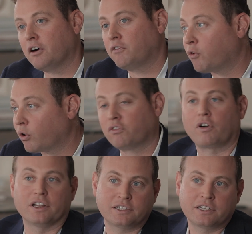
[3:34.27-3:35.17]
a
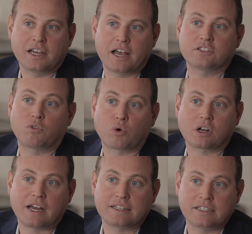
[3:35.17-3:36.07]
forefront, as a
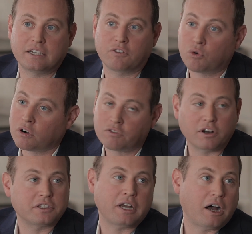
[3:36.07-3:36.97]
four-class city, a forefront,